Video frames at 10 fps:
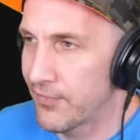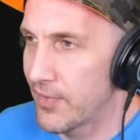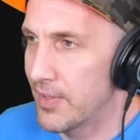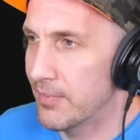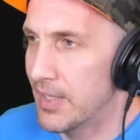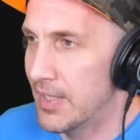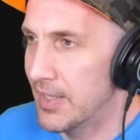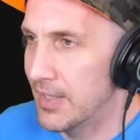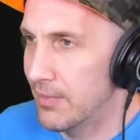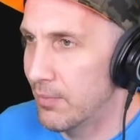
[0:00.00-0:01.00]

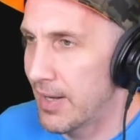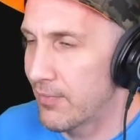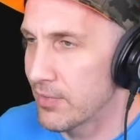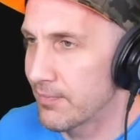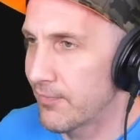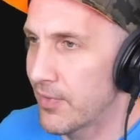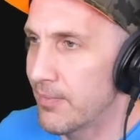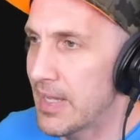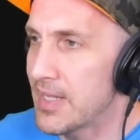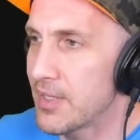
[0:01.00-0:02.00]
from whatever,
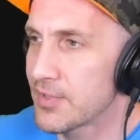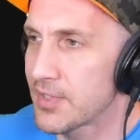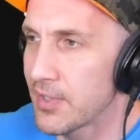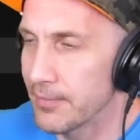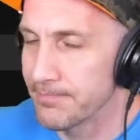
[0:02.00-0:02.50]
from 8 years ago.